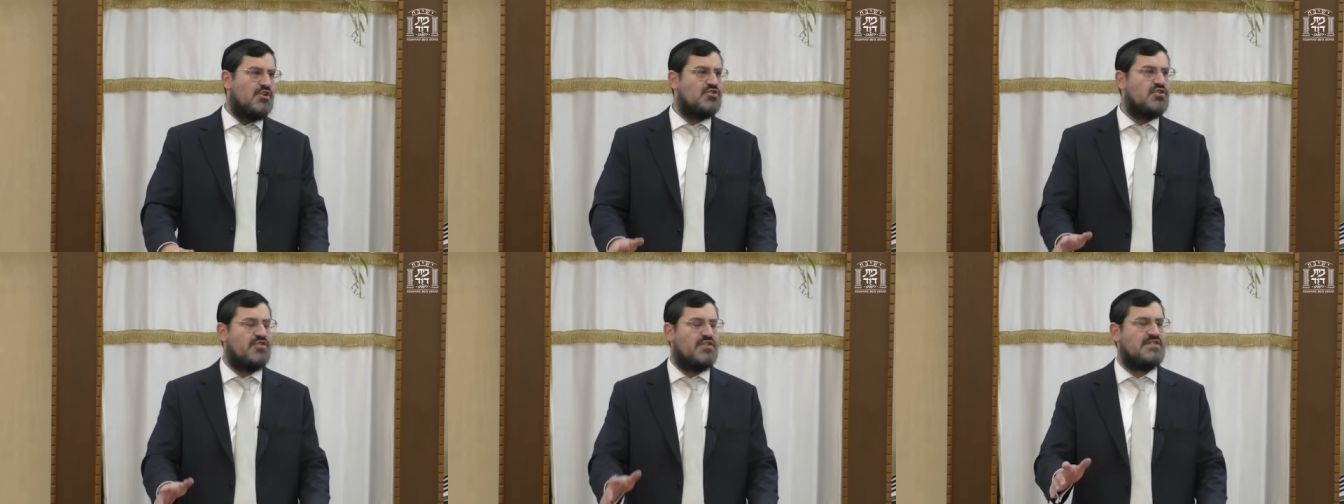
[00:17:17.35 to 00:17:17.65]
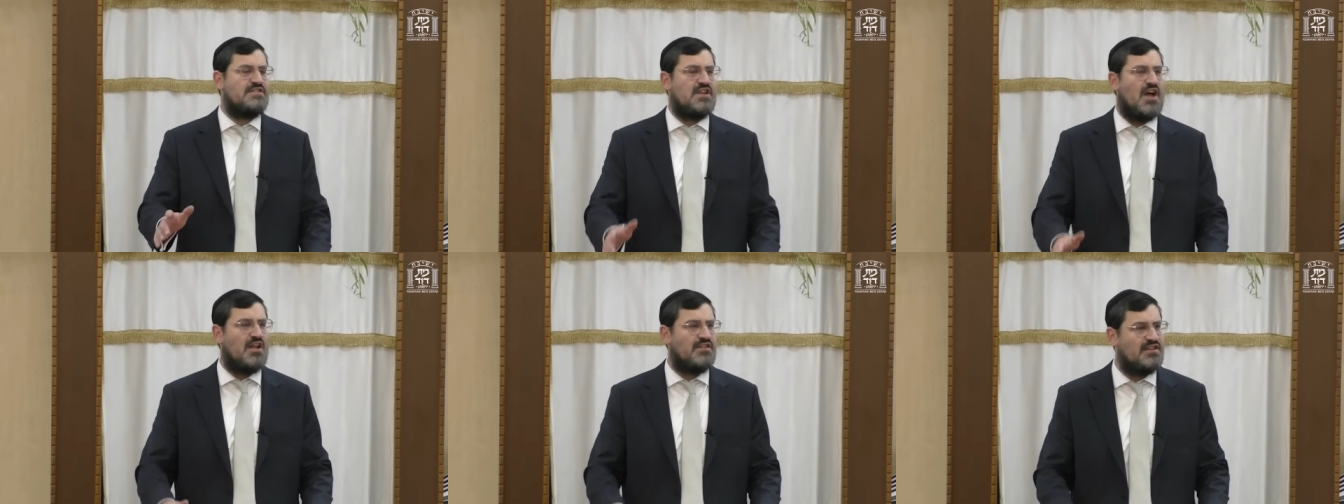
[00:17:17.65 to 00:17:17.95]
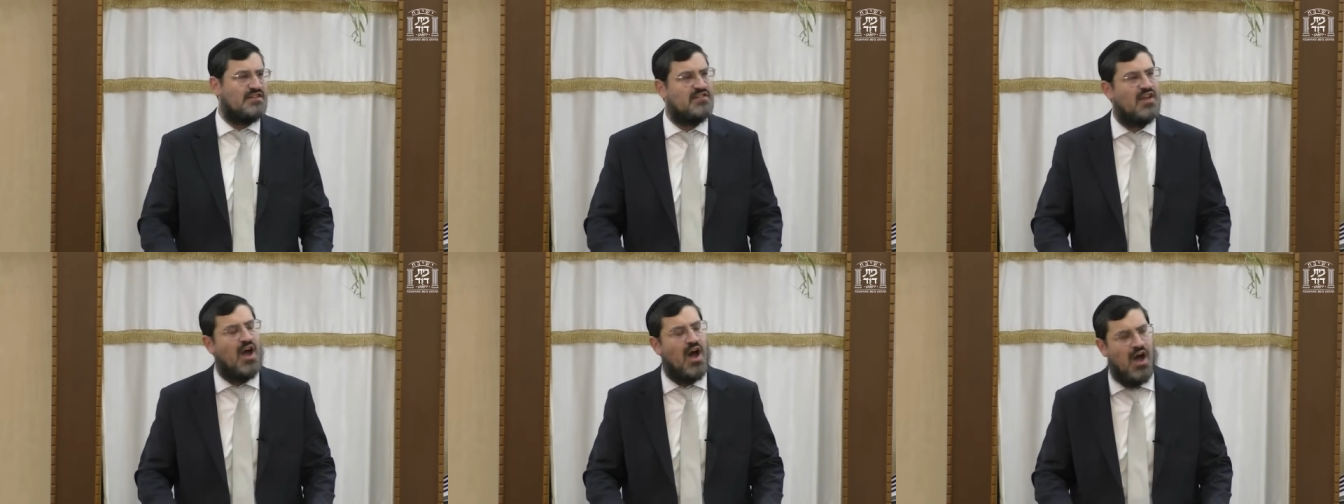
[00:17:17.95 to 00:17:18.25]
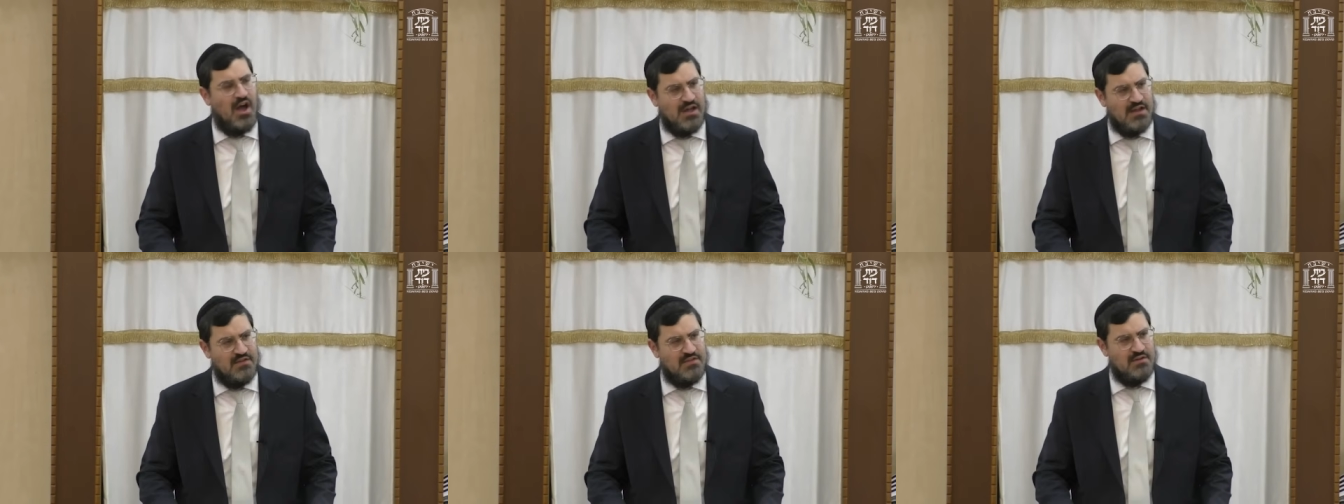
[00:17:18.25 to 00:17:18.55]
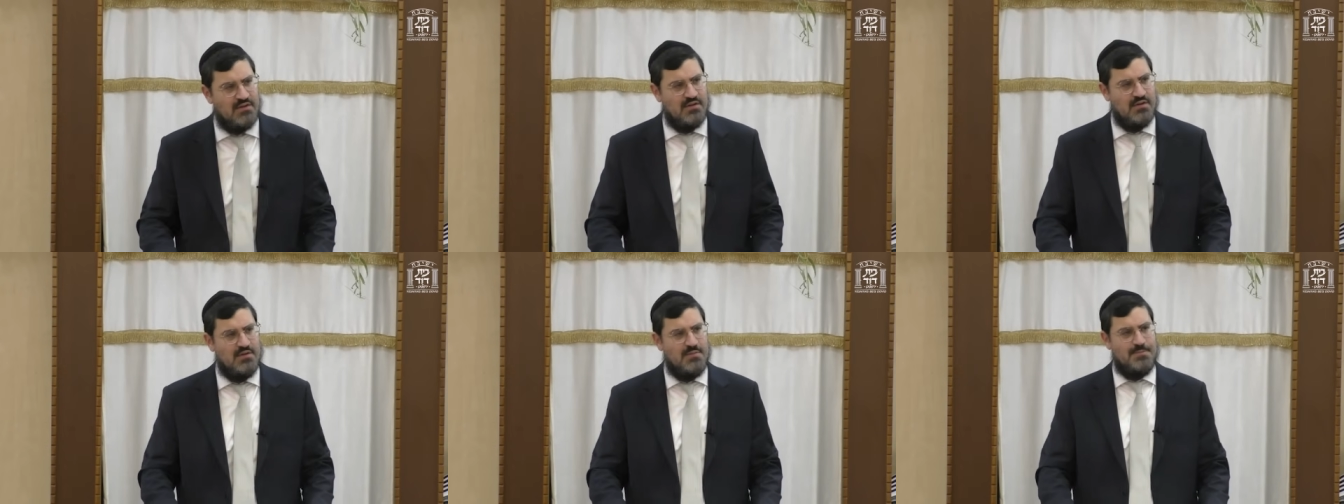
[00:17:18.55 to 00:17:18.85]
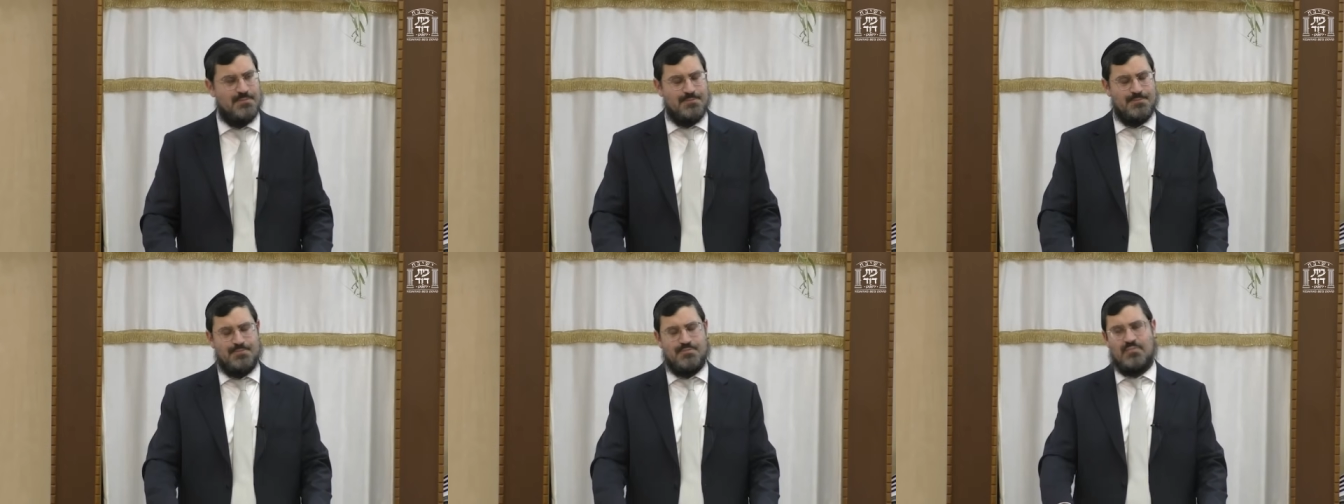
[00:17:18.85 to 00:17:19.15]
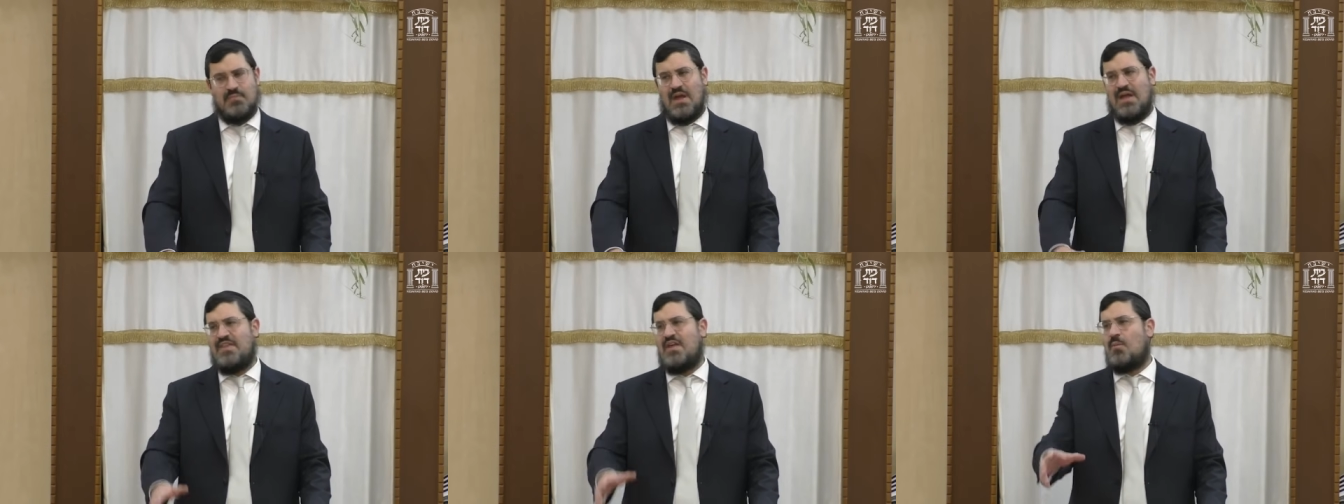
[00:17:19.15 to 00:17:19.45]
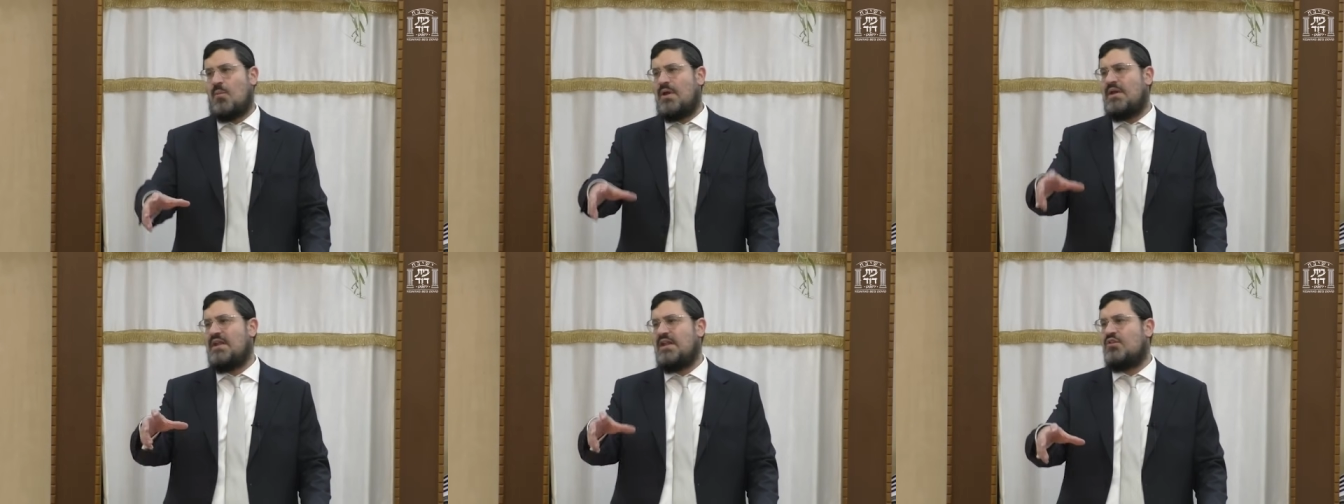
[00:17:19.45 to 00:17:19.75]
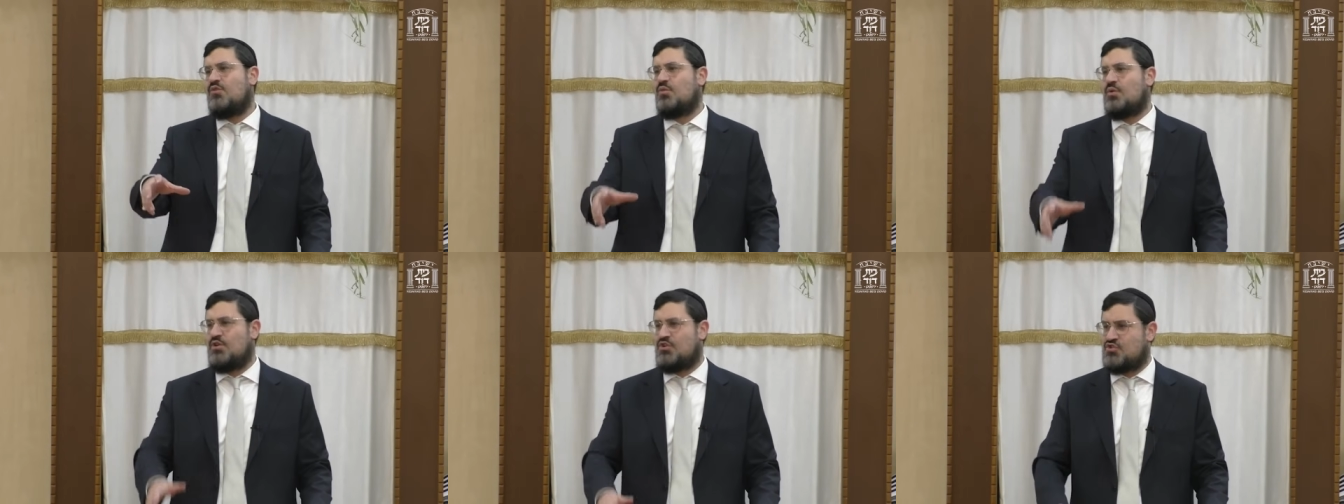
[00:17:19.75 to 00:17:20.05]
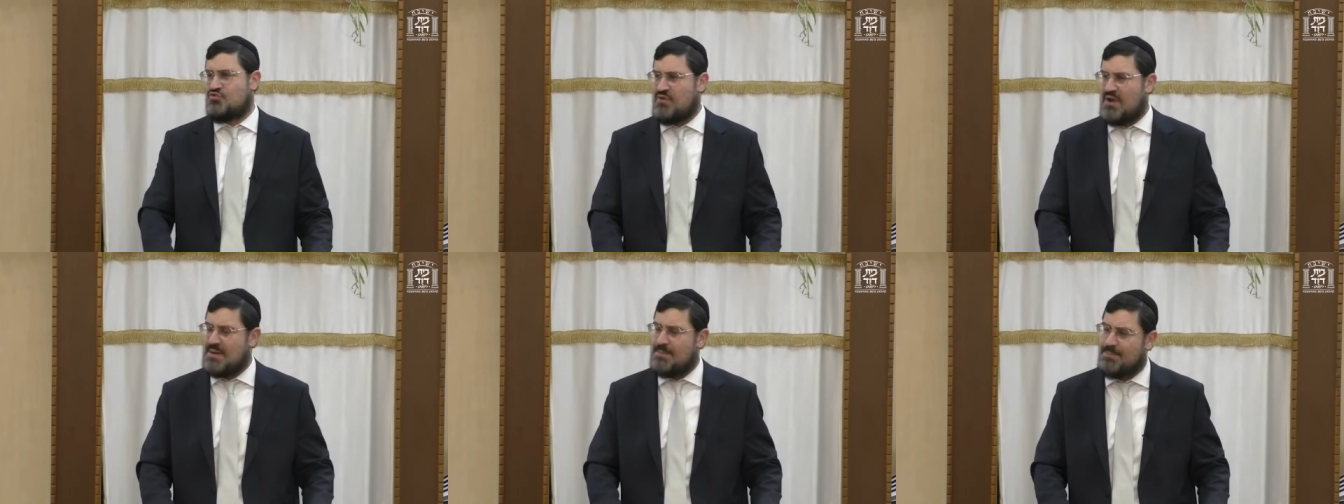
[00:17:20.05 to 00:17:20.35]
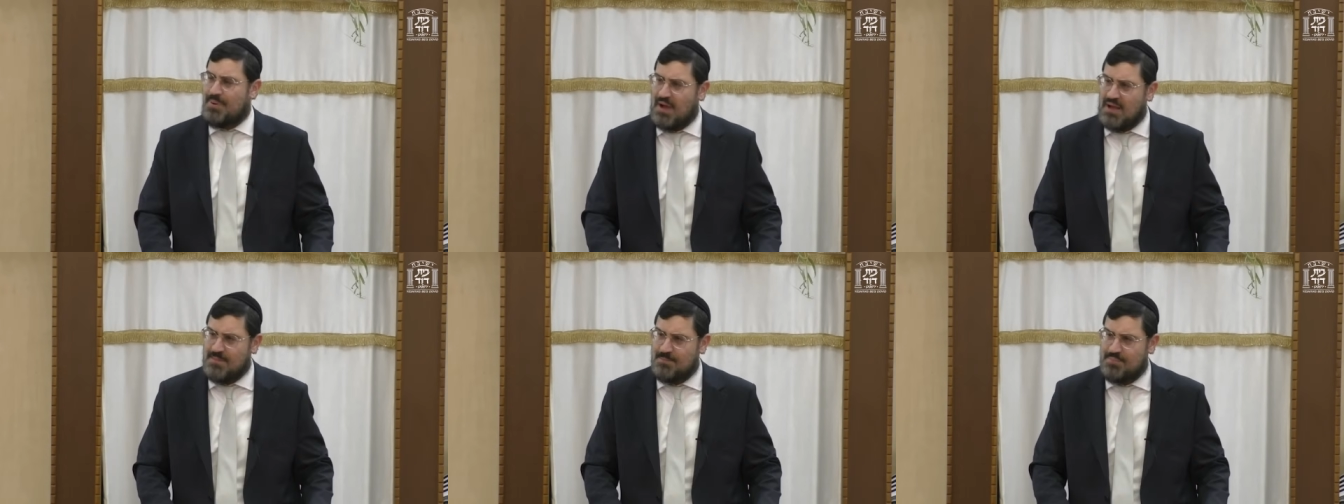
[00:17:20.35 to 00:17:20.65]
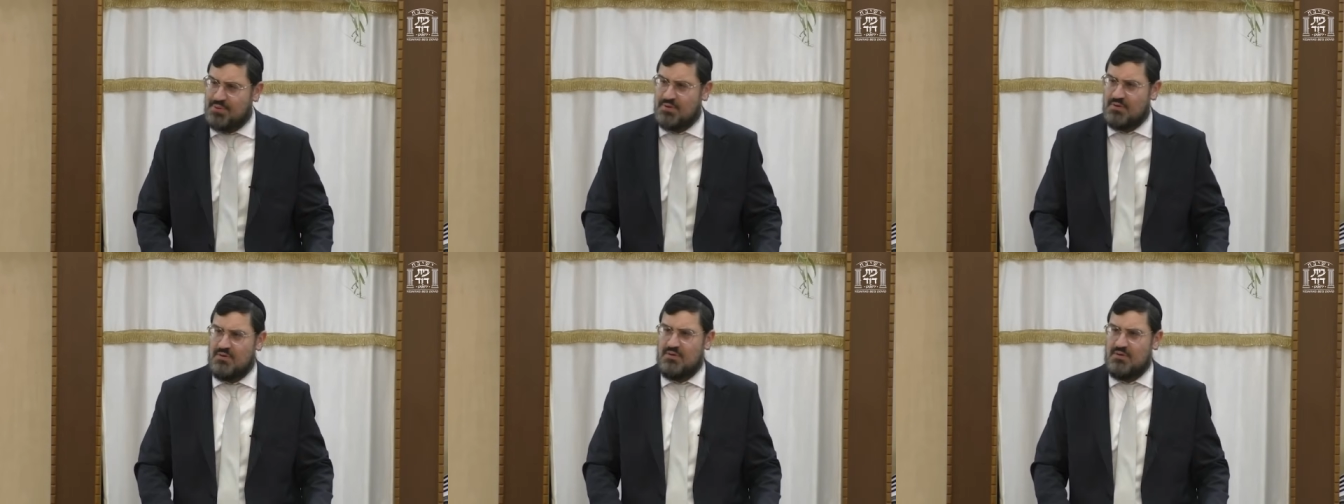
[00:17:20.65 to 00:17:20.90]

So they started to hide and they went into a drain pipe.